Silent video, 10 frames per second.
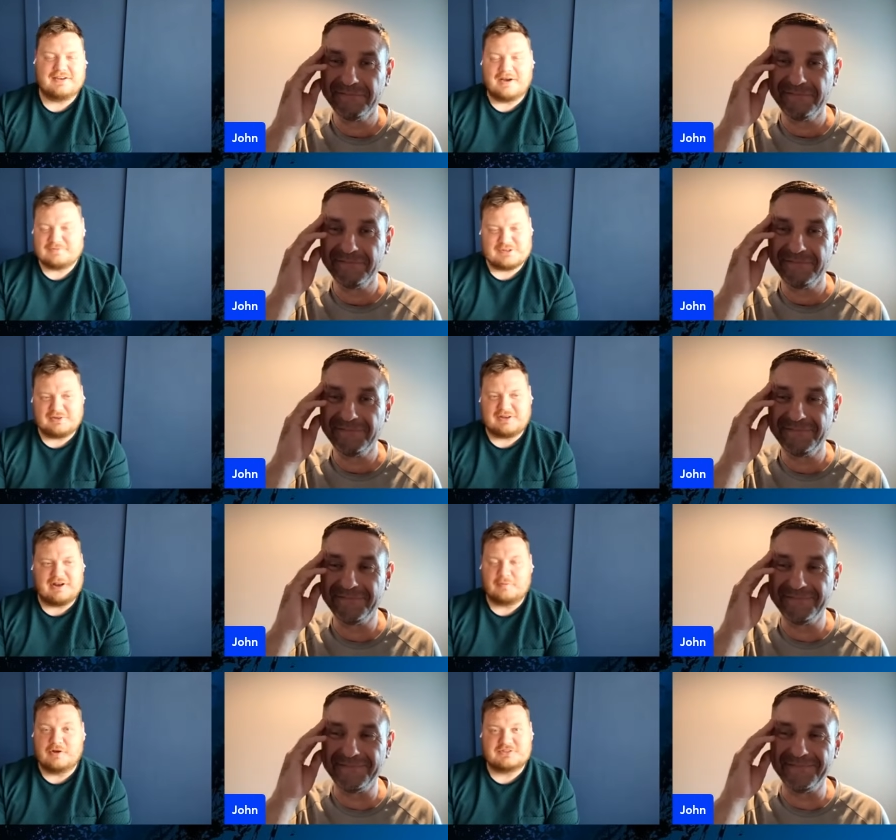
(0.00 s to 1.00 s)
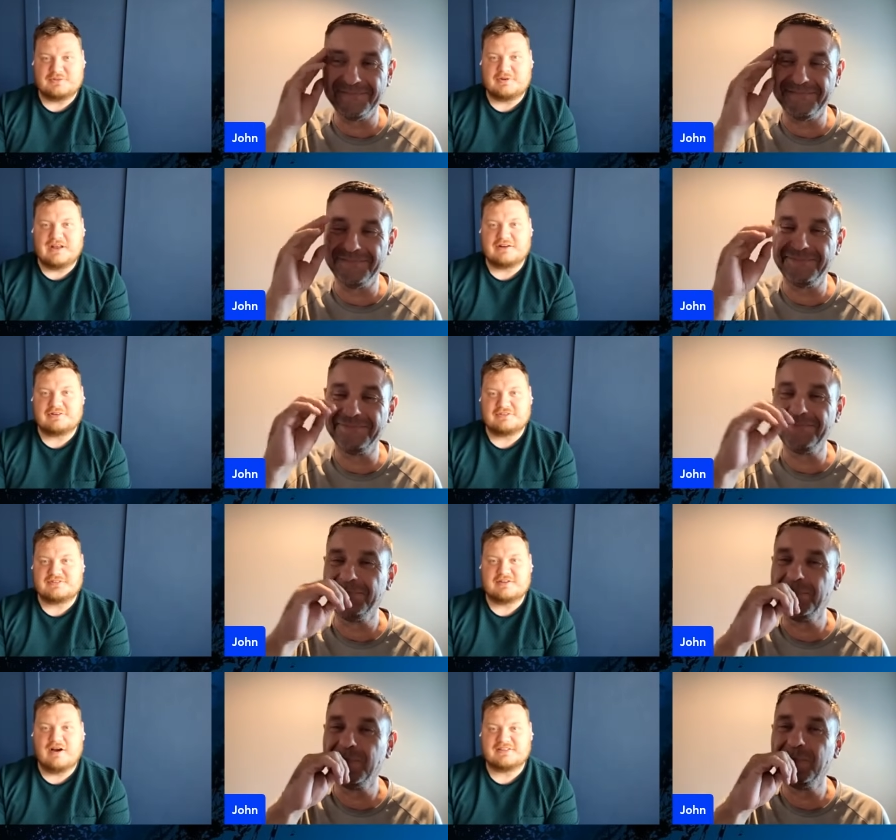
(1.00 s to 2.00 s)
Speaker 1: No, I'm joking. I'm not doing that
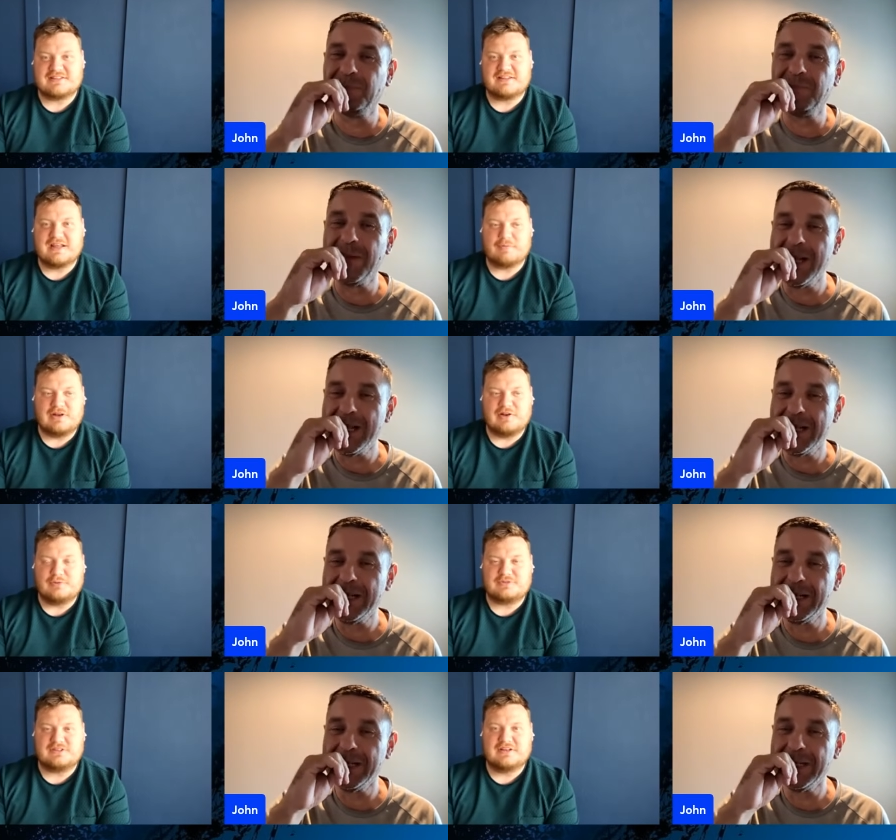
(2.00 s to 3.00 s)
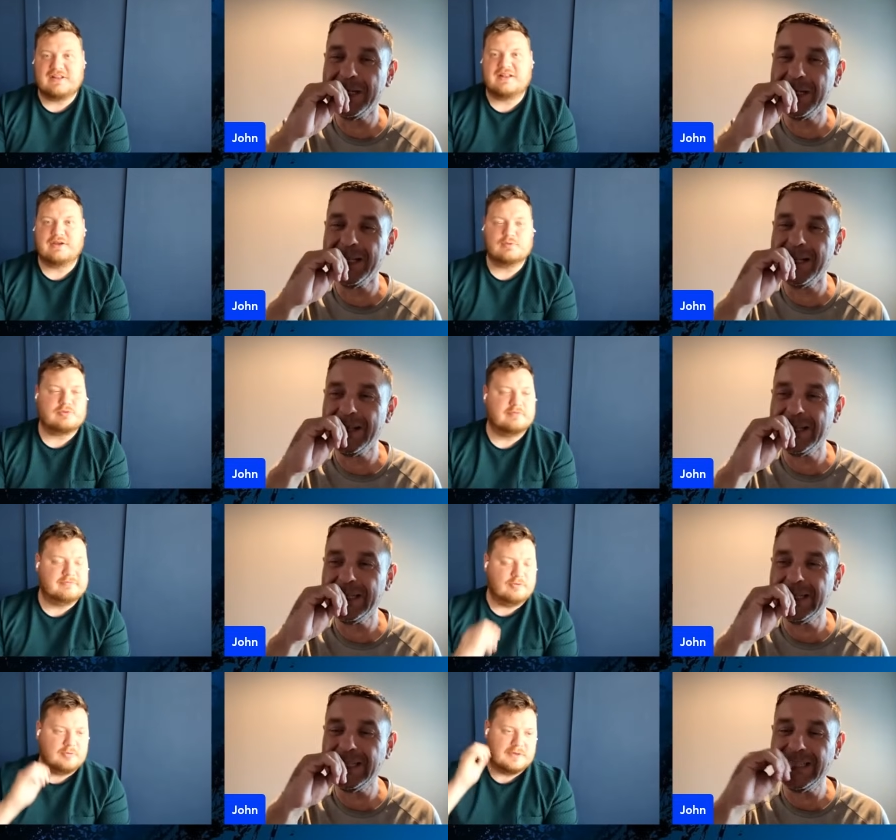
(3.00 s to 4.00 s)
because I said that with Luton, and then they all come
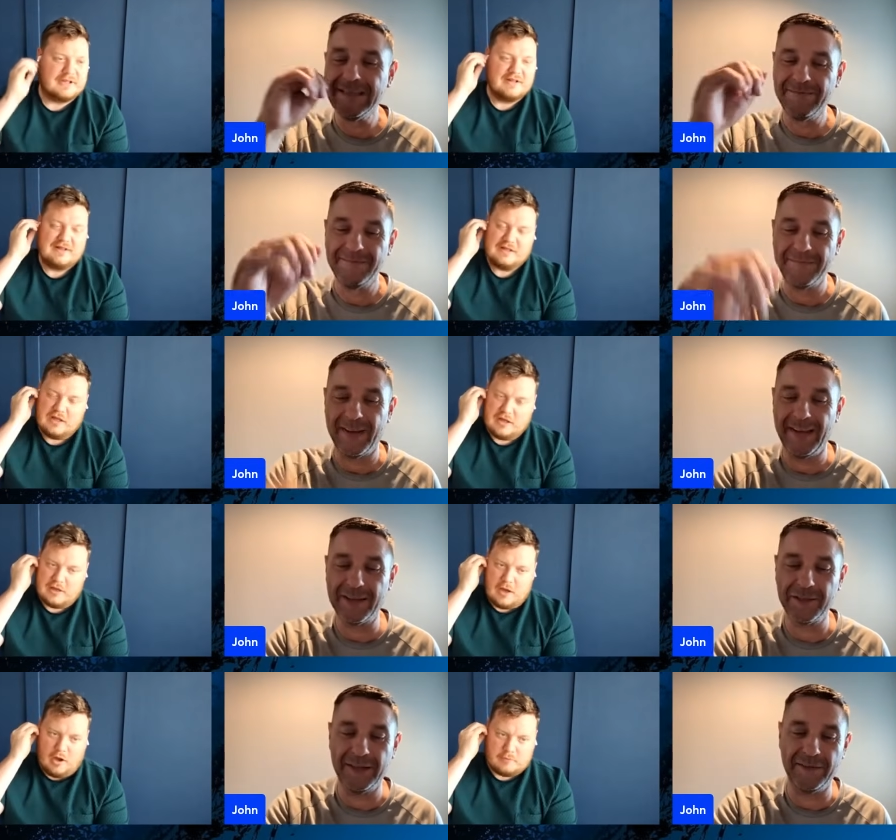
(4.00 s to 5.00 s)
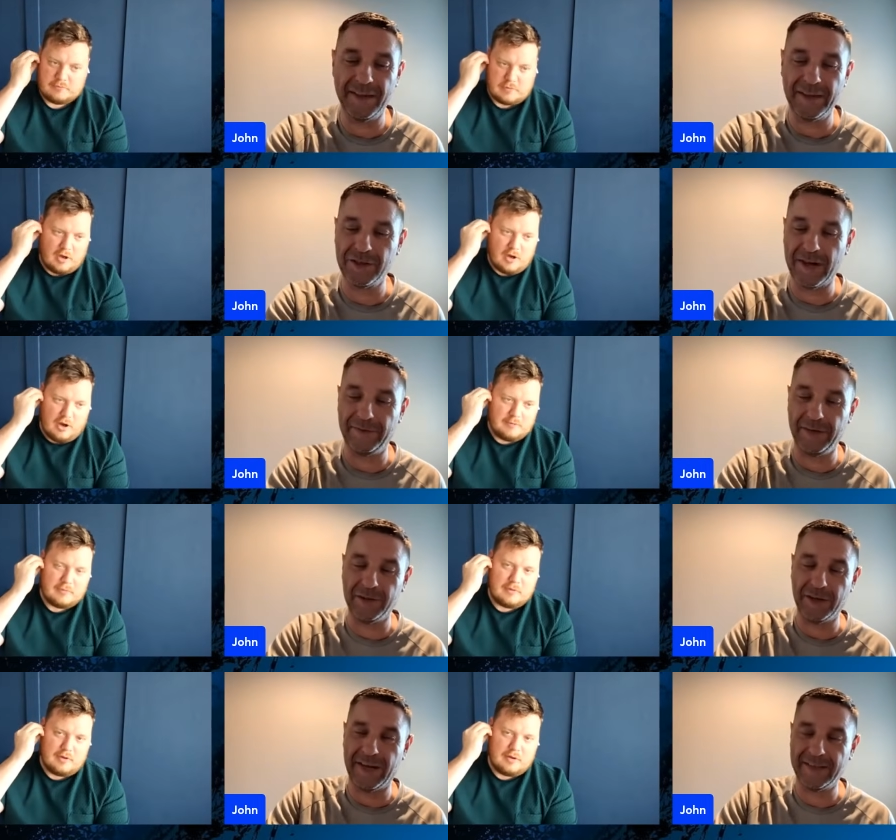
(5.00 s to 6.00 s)
for me. Uh, i United
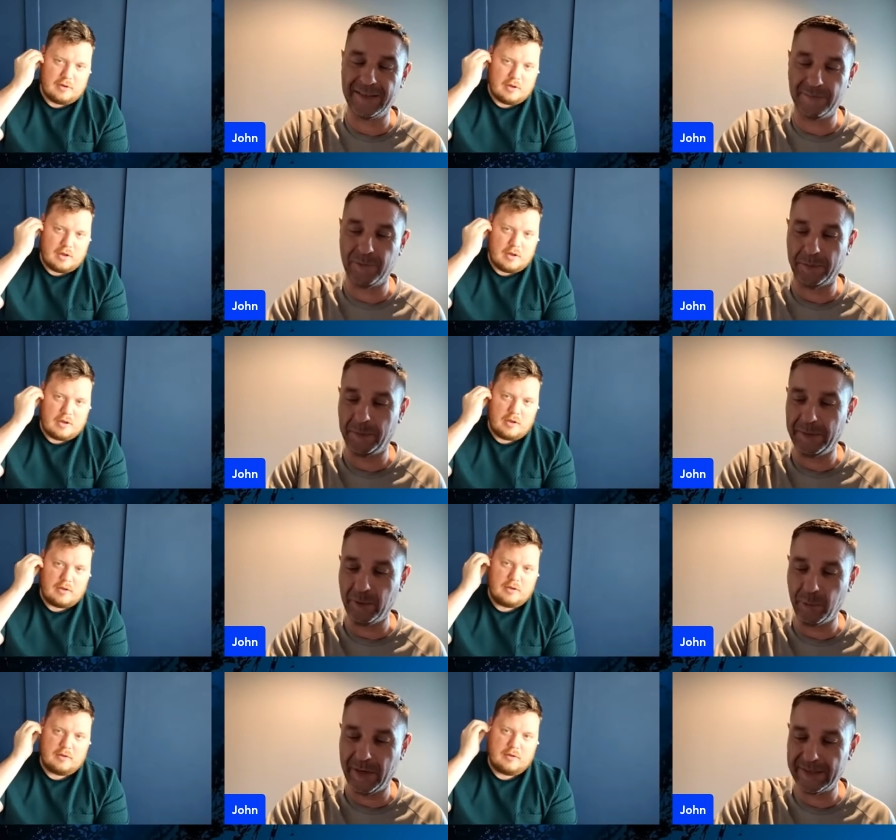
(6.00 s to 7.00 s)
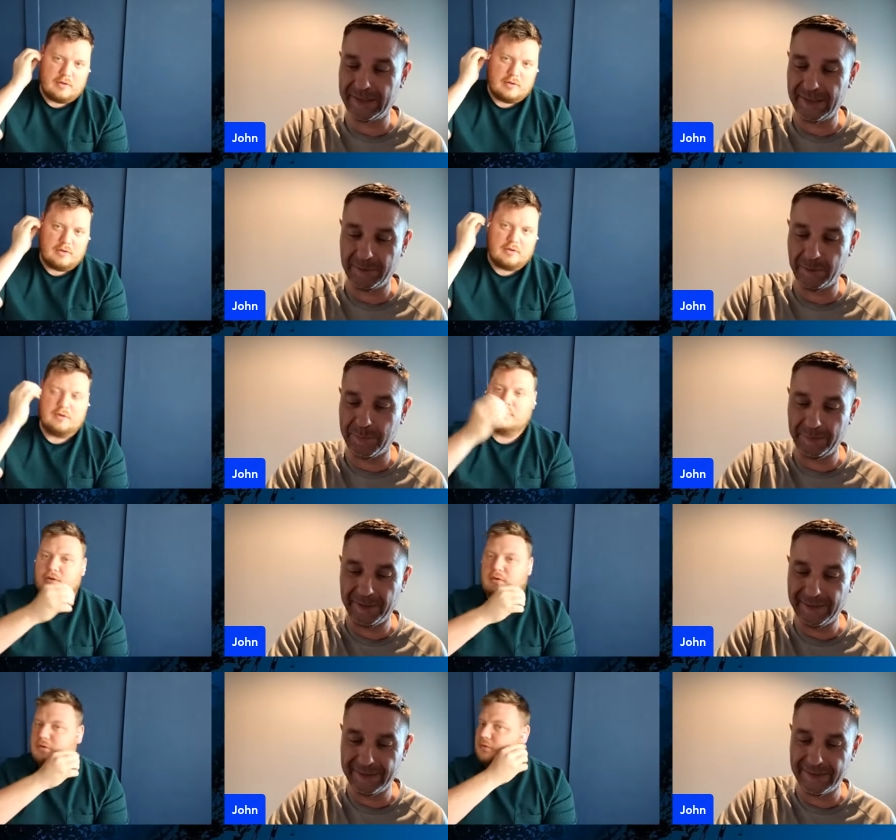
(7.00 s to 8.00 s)
Speaker 2: have probably been the worst team in the Premier
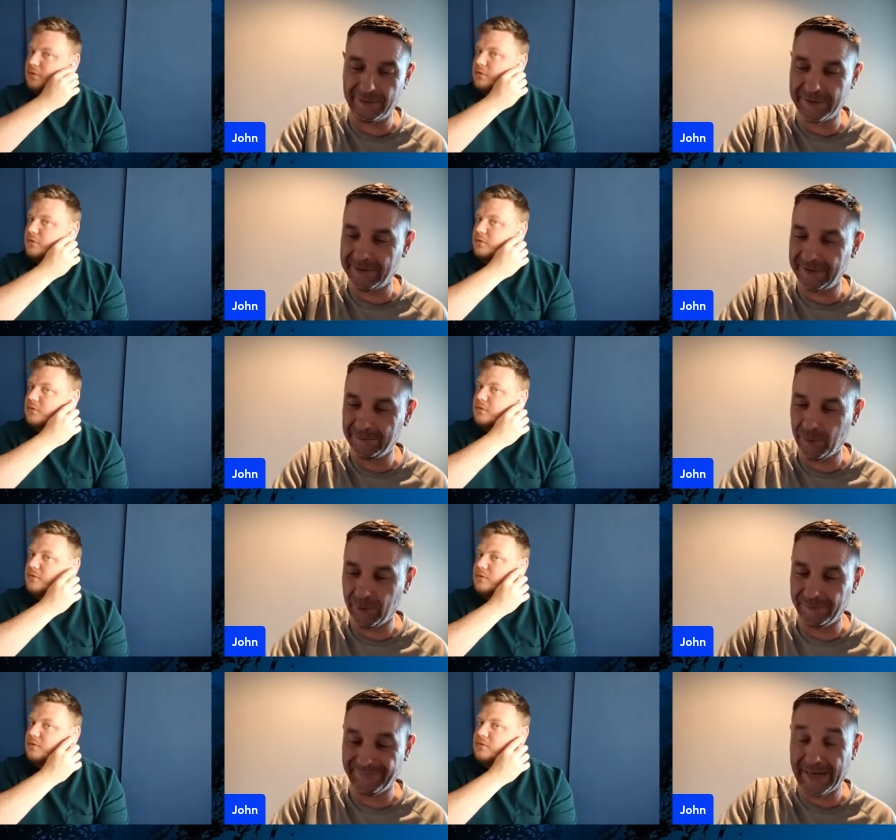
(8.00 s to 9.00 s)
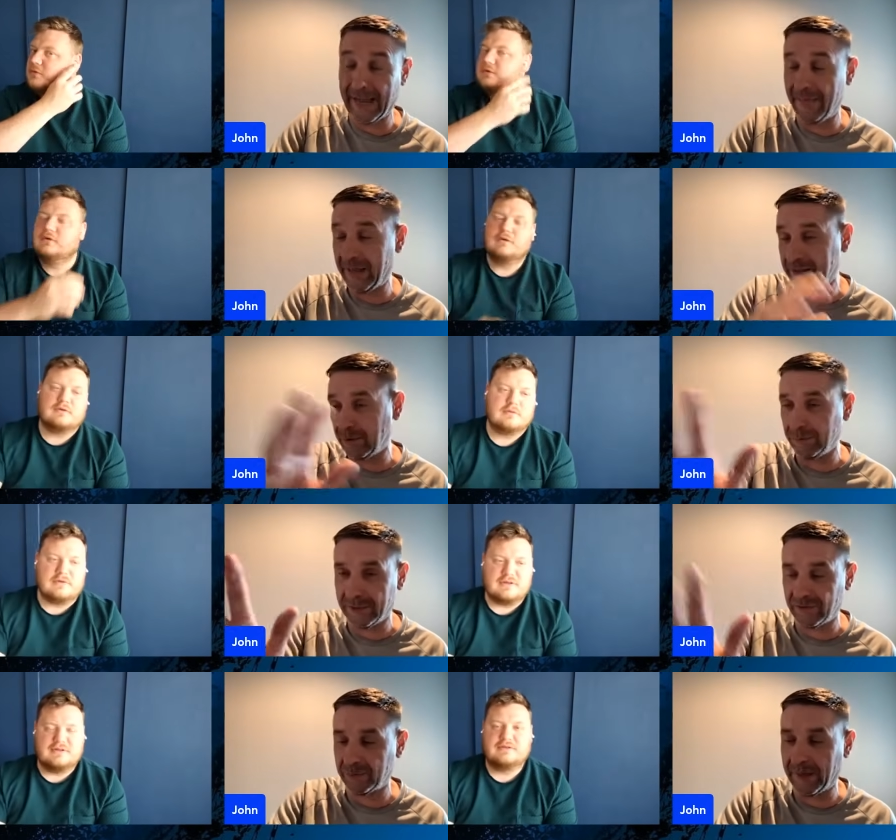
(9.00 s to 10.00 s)
League's ever seen. But again, that's no
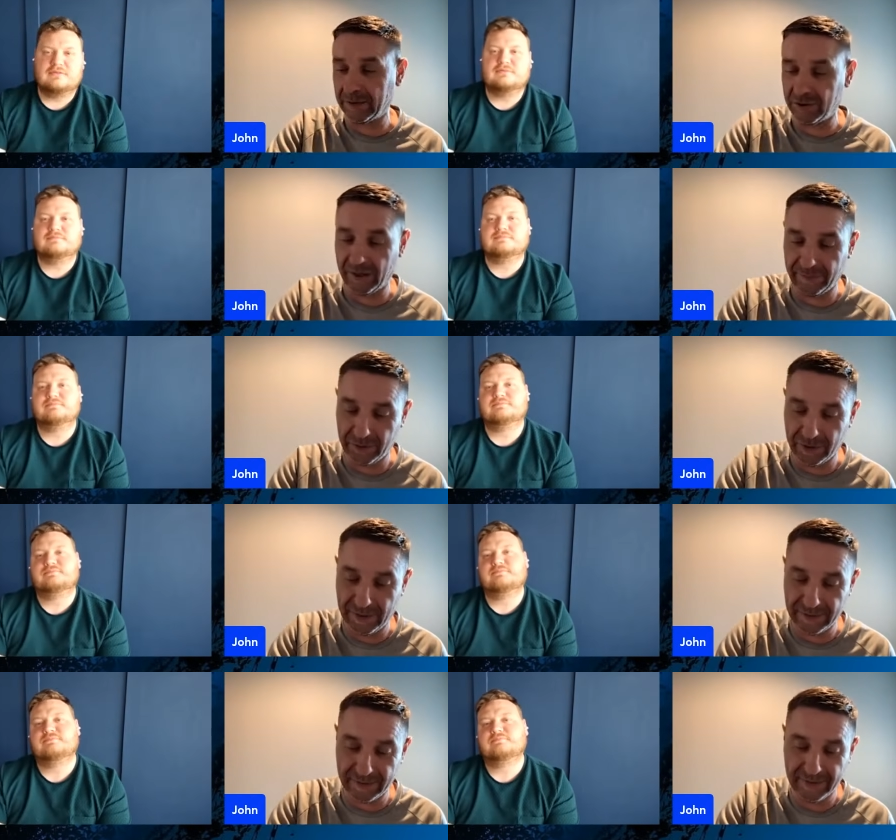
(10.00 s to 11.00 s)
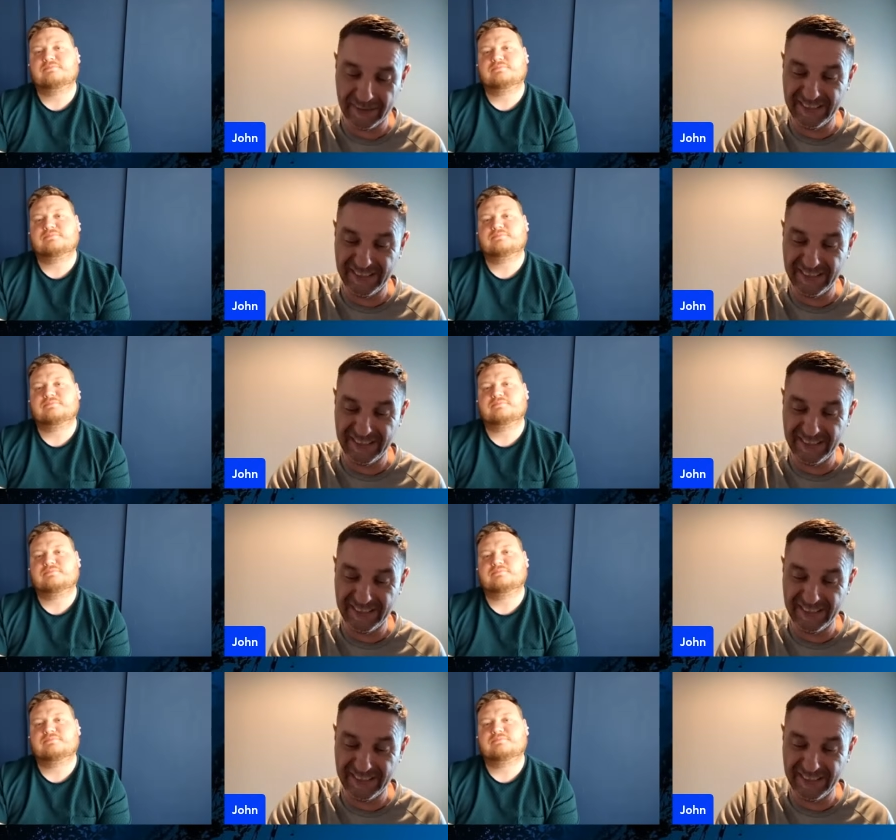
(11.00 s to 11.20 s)
disrespect to Sheffield United.